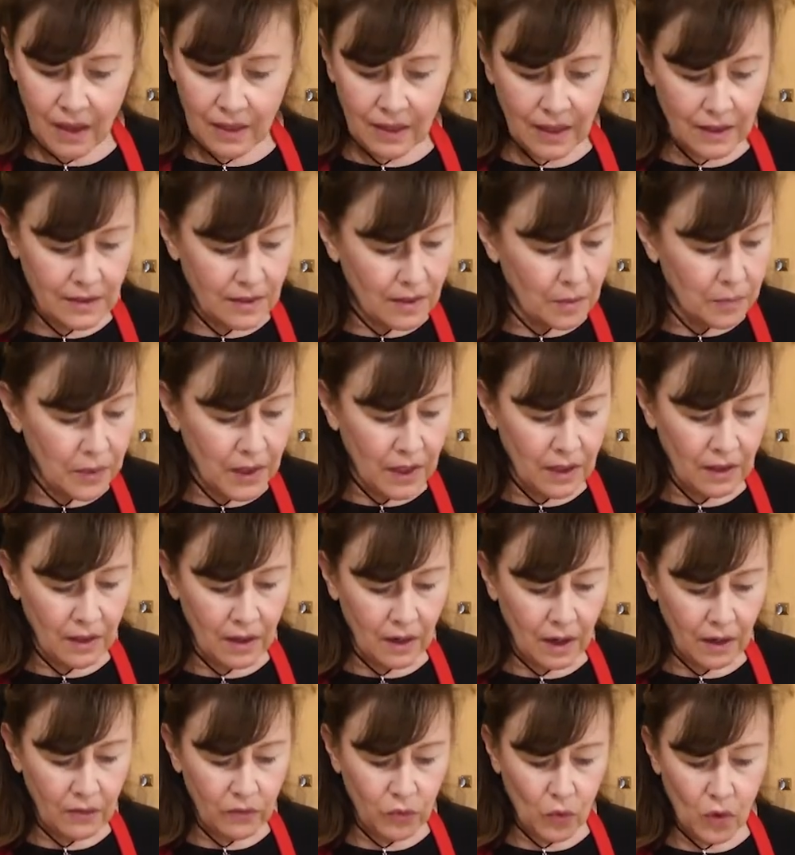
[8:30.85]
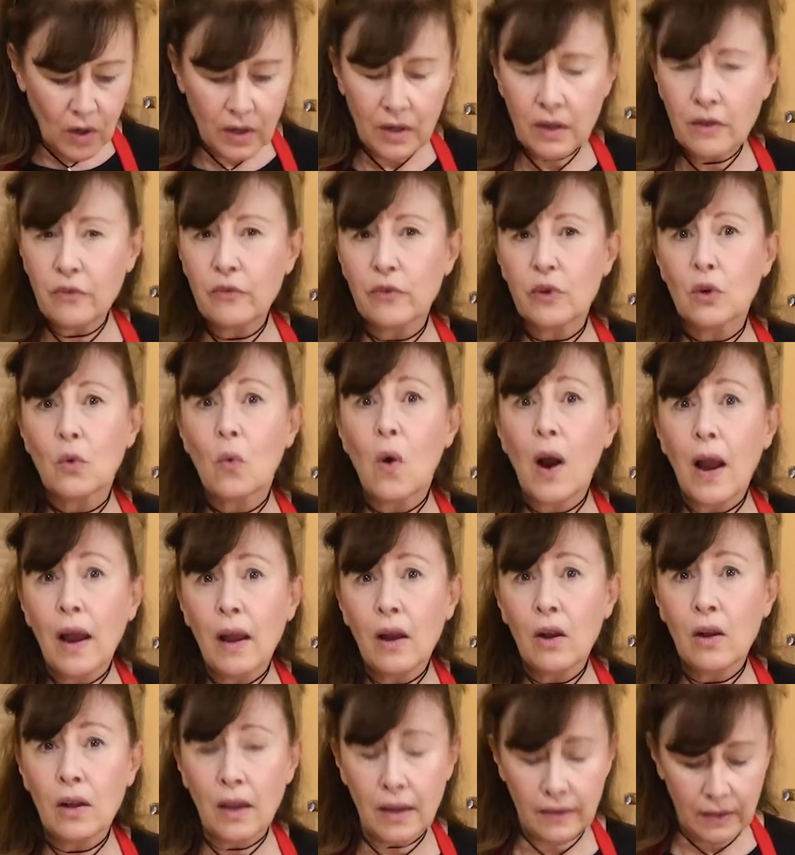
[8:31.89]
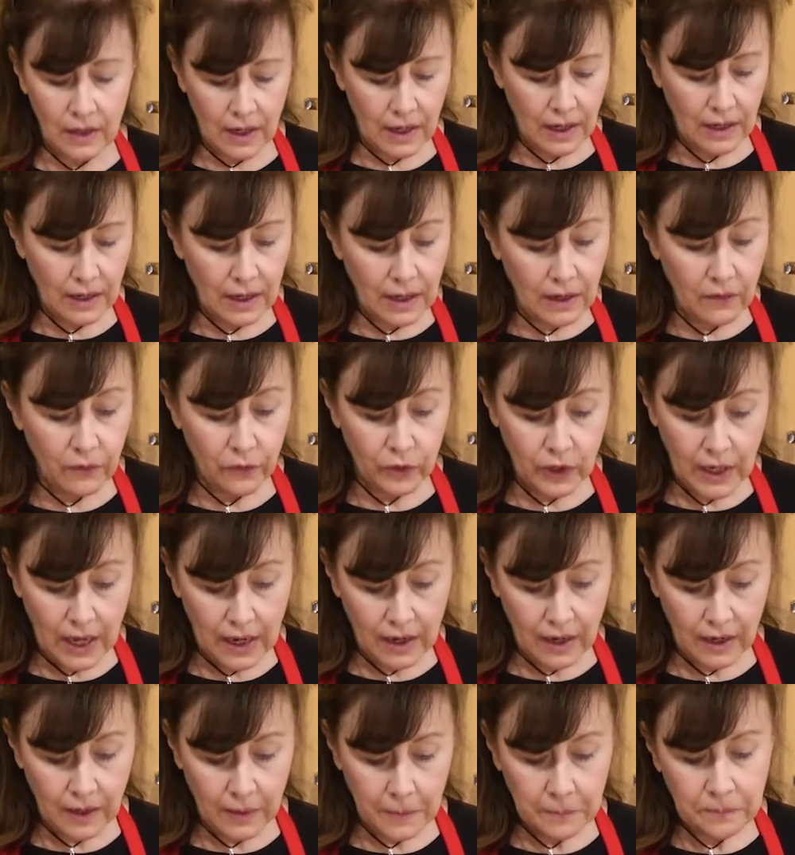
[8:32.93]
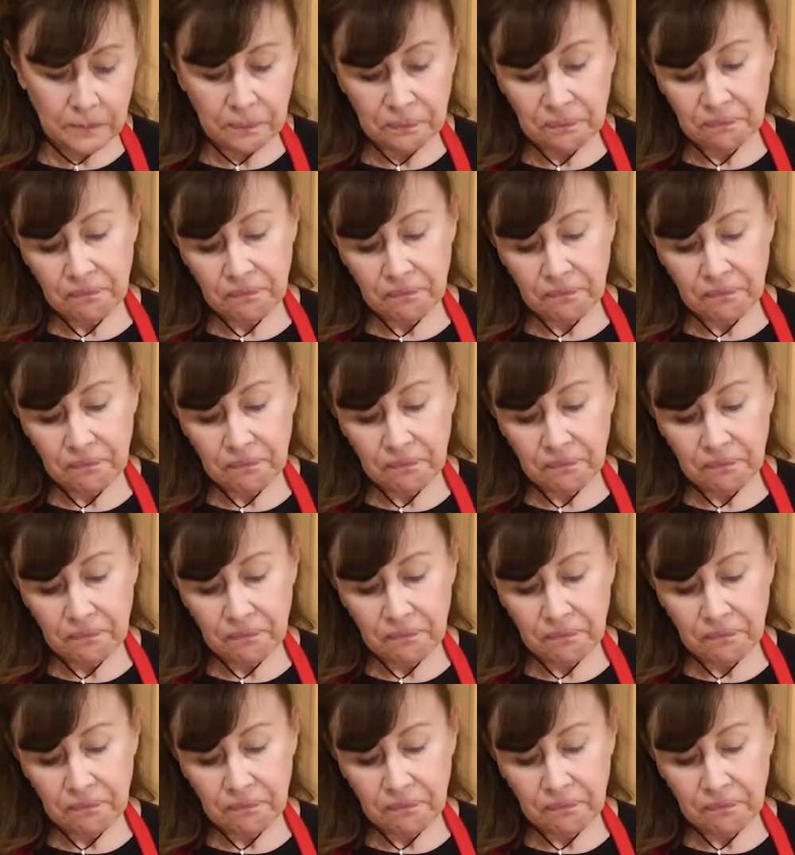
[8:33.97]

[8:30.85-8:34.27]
That's something that I've wanted for a while, and then I keep forgetting,